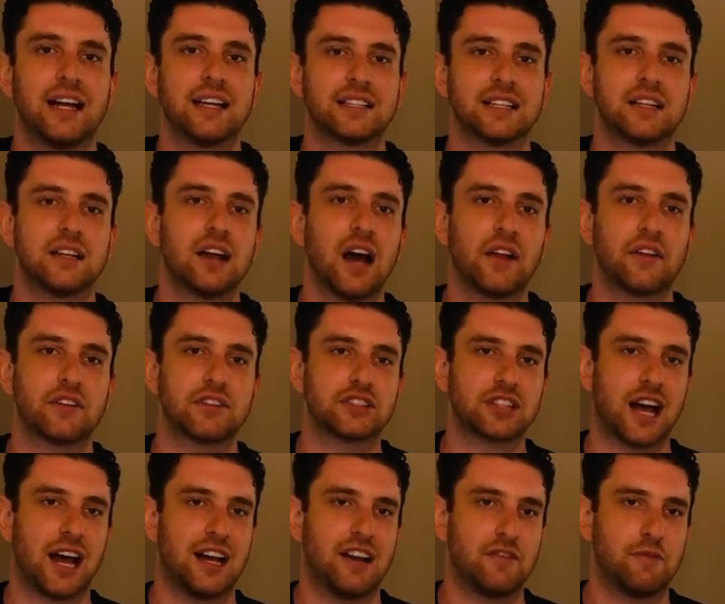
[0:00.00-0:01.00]
is another
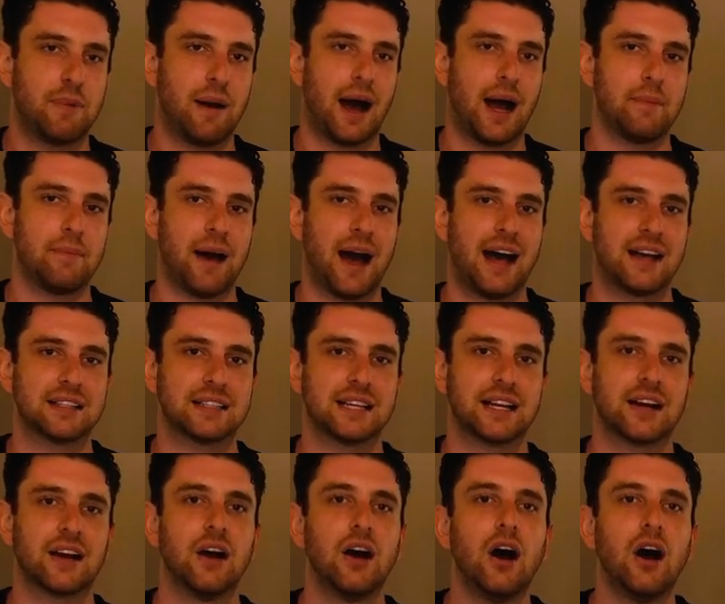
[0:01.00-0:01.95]
sign of bypassing.